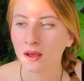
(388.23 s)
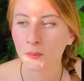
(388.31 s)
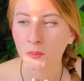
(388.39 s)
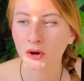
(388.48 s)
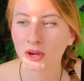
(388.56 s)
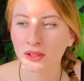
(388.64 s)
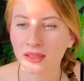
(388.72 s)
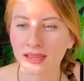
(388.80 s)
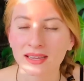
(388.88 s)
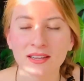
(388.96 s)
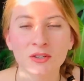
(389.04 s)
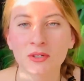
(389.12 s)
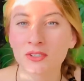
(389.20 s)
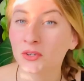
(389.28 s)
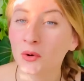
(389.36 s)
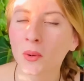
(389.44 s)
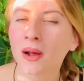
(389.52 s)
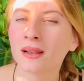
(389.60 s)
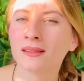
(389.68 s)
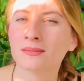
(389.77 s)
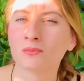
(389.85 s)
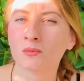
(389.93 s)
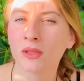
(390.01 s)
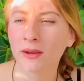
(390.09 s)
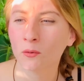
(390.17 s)
put, like, you also don't want a
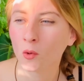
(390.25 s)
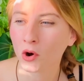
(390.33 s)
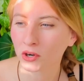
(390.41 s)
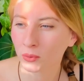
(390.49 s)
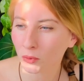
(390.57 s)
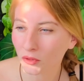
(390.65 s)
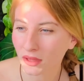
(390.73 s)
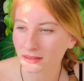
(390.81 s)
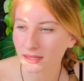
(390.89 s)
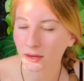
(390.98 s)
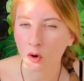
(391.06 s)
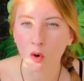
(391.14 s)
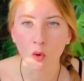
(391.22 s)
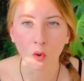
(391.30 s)
like water bowl that's like